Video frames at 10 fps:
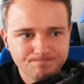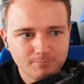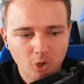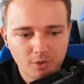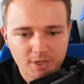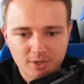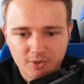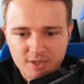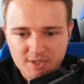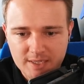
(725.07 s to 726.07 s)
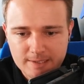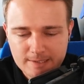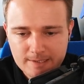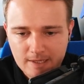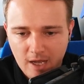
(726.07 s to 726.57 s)
Not looking good, is
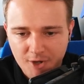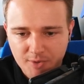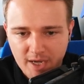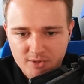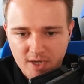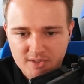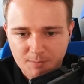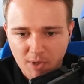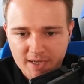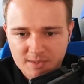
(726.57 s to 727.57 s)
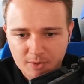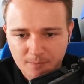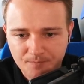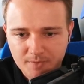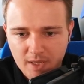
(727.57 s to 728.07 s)
it? Newcastle get to the plate into the middle.
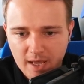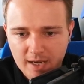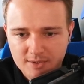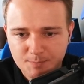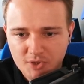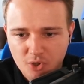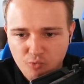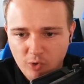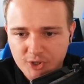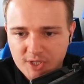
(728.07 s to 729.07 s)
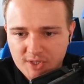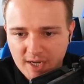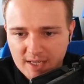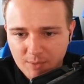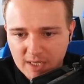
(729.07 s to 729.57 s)
Puts a crunch and
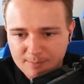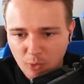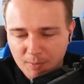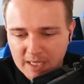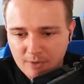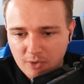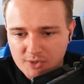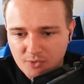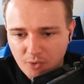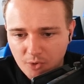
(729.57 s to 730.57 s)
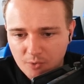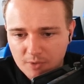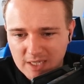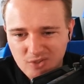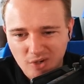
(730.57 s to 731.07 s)
tackle him. We're going to hit the ball. Benin goes through.
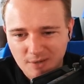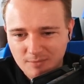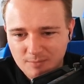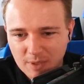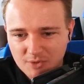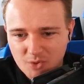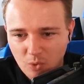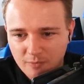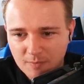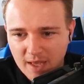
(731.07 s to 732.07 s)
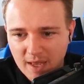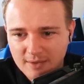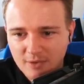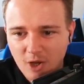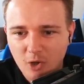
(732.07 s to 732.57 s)
He's not going to be able to score from there.
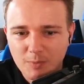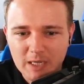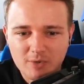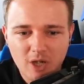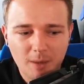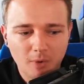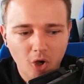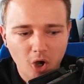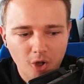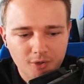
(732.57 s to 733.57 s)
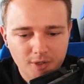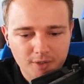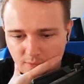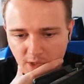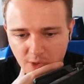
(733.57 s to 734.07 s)
No, Benin, come on.
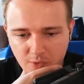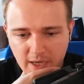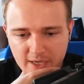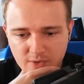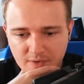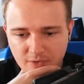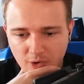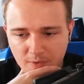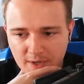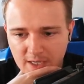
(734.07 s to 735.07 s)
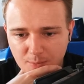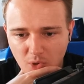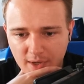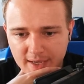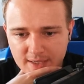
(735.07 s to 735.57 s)
Okay, Newcastle for throw. They're going to
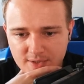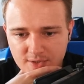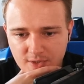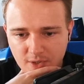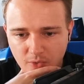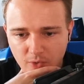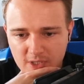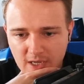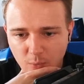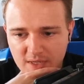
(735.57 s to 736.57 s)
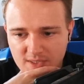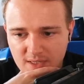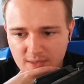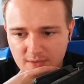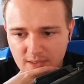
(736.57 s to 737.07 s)
play it across. Header wins
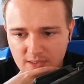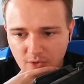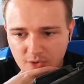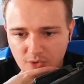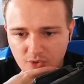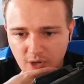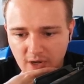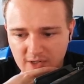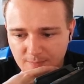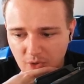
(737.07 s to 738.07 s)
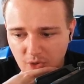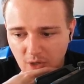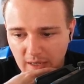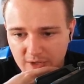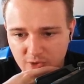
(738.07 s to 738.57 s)
it. He's now got 2 strikers. I put
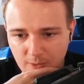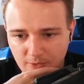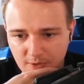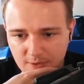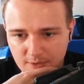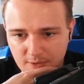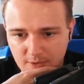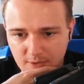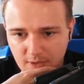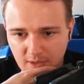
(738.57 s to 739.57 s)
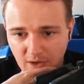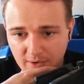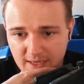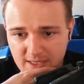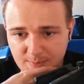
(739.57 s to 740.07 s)
Carl Andrew up front. There
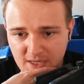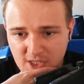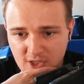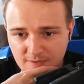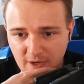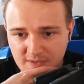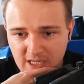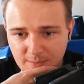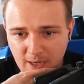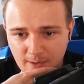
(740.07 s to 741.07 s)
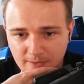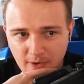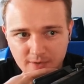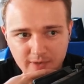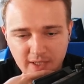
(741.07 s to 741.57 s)
he is. Big 6'5" centre-back up
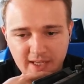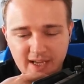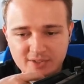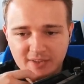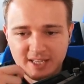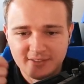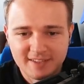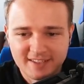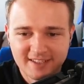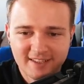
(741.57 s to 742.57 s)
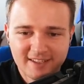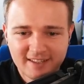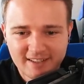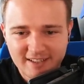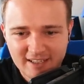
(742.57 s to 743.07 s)
front. And then he gets on the end of it.
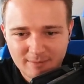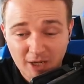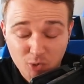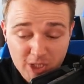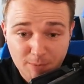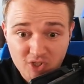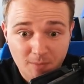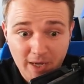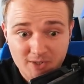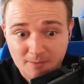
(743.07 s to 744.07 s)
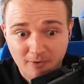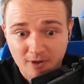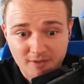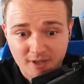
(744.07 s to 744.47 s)
I just wanted to put somebody else up front.